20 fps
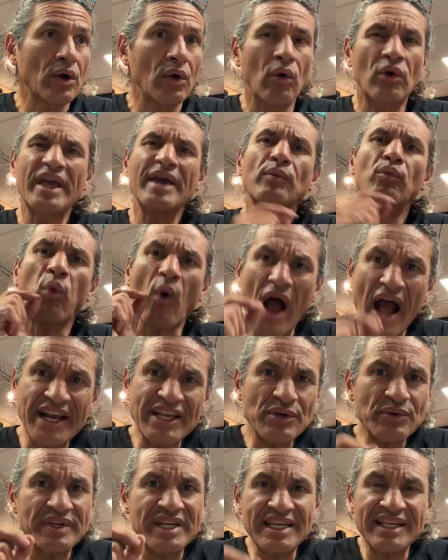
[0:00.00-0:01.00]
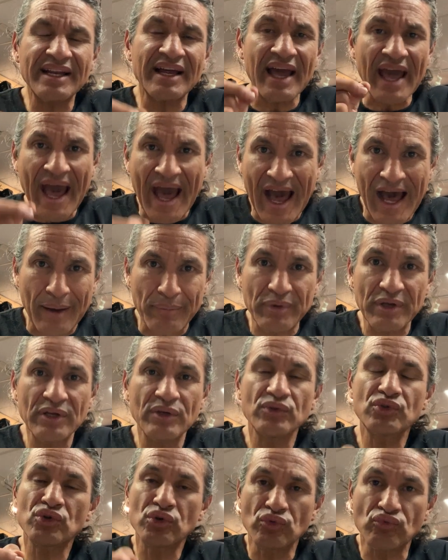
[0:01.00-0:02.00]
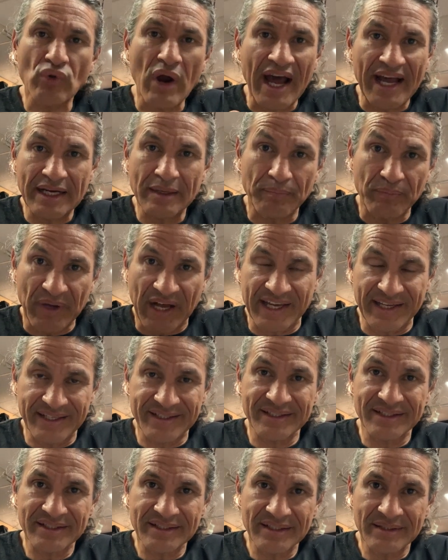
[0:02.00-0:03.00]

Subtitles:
Okay, why do you need an app to ride a bike?